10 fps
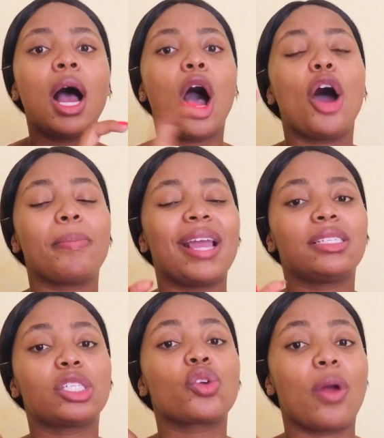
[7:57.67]
on my
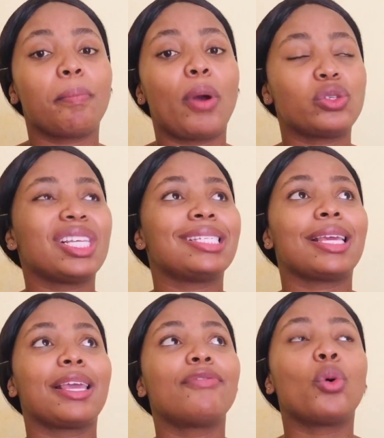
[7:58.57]
Instagram post, there's the
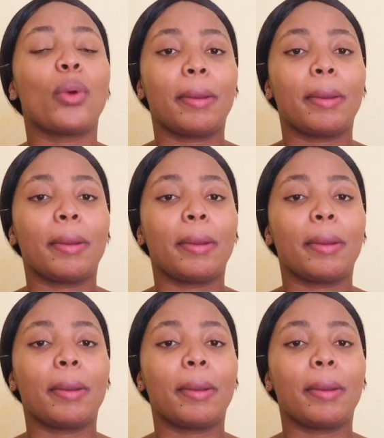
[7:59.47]
giveaway